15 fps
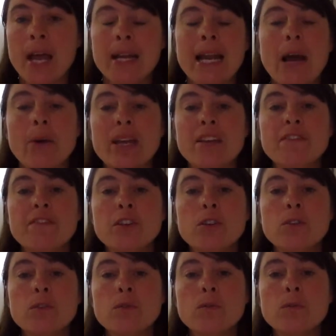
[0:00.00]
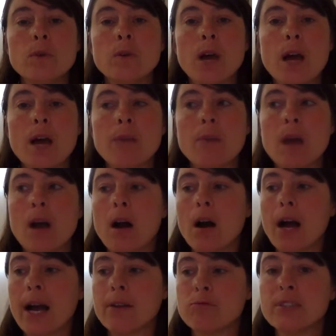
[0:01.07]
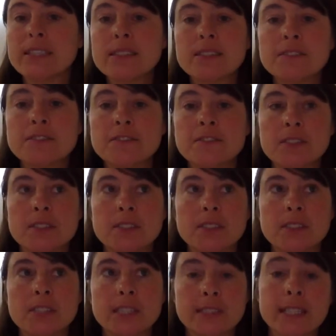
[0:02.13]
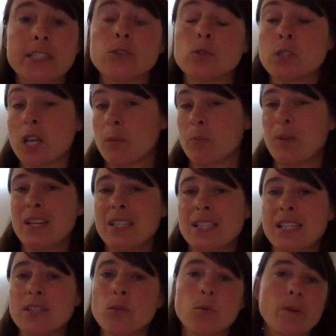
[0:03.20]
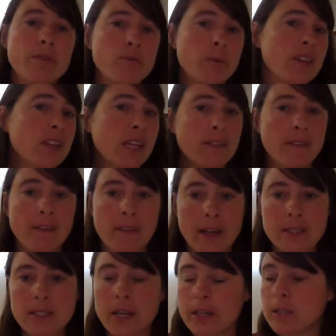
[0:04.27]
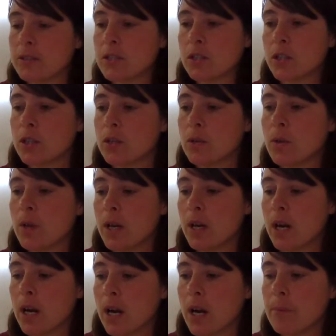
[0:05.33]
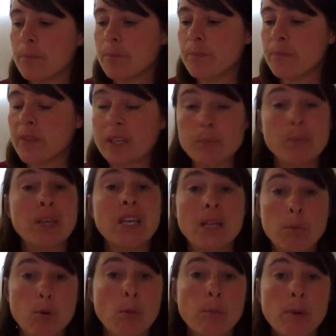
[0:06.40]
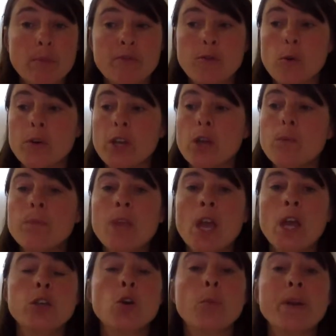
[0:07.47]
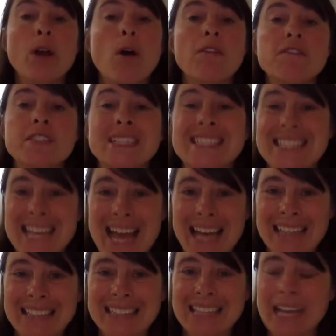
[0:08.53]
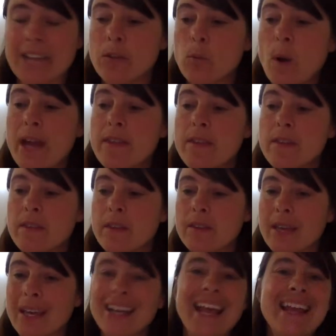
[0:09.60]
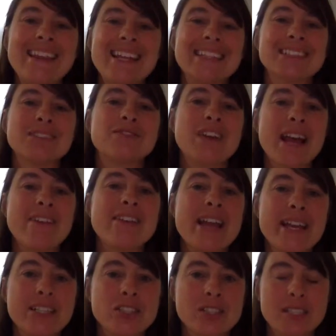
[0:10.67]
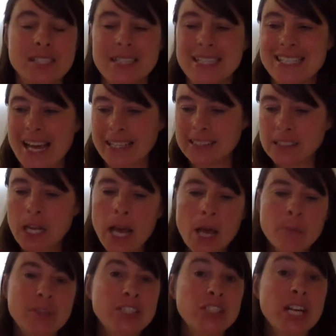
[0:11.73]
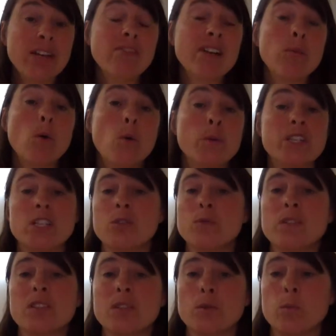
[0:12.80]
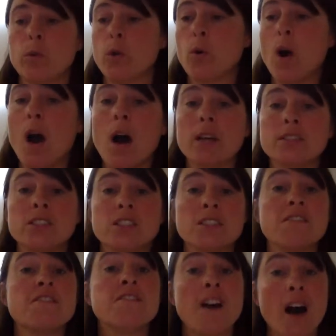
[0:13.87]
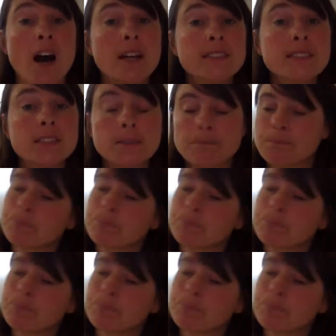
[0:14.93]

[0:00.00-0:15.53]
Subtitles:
Now, if you are at risk of gestational diabetes, or if we think that that's going to that's being a problem for you, you'll be offered a test. And the way that again, there's variations in the test, but generally what we do is you're asked to fast,